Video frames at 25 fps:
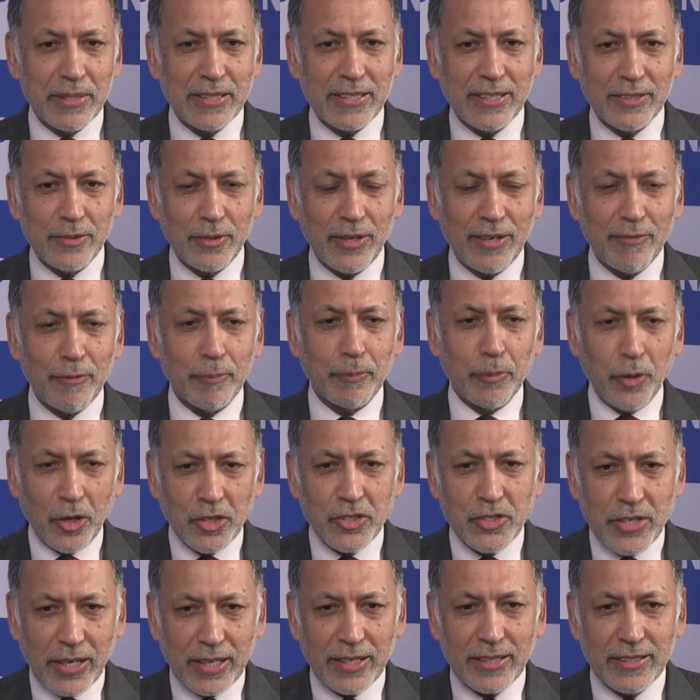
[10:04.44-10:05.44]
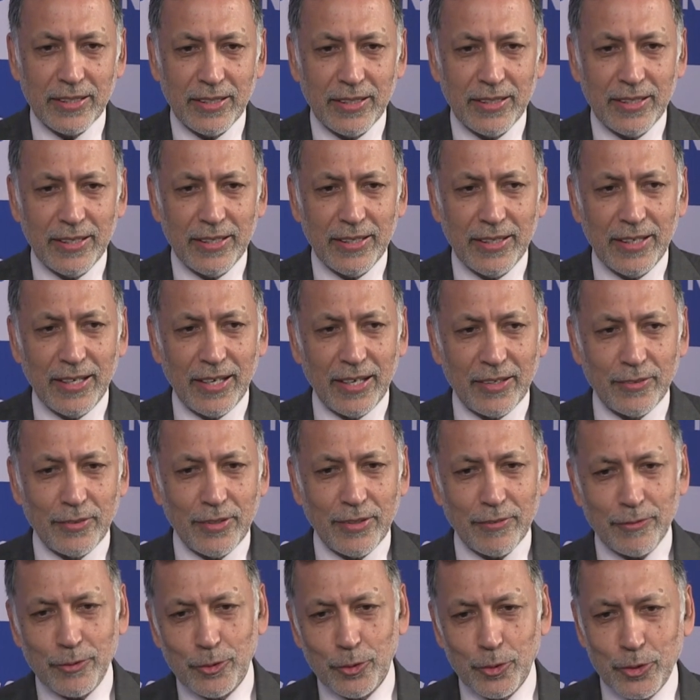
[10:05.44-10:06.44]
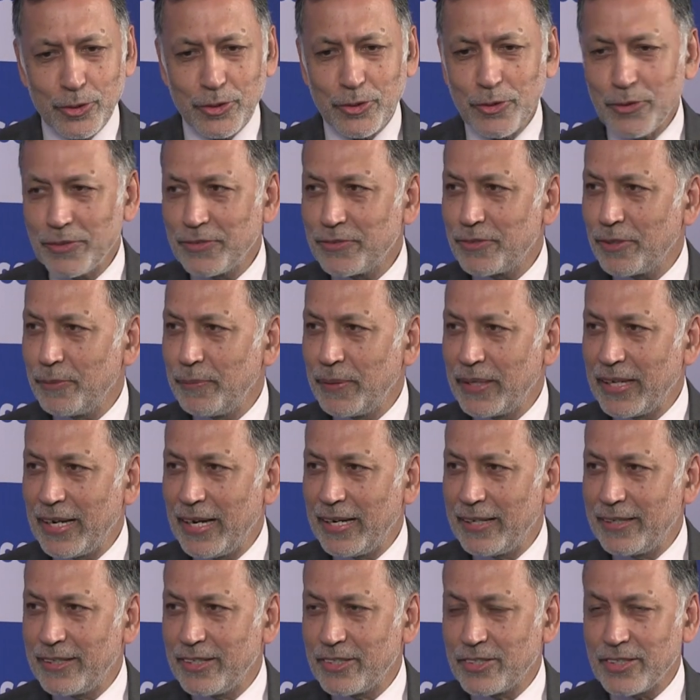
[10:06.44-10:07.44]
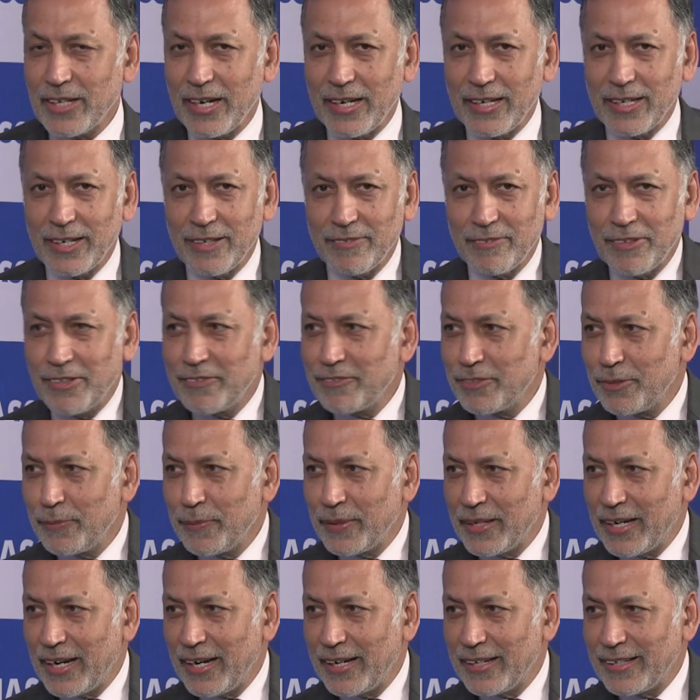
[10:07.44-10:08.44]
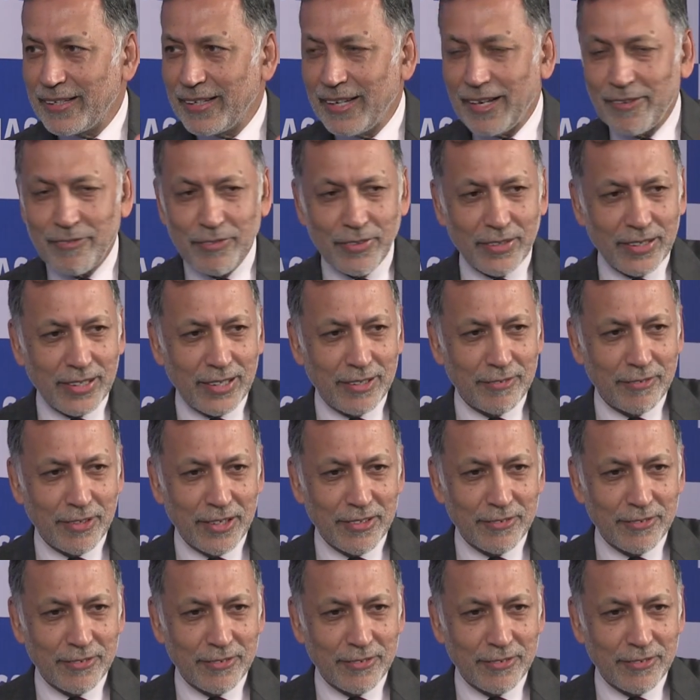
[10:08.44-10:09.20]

that you have a project, and you have two students from NIIT China, one from NIIT Africa, one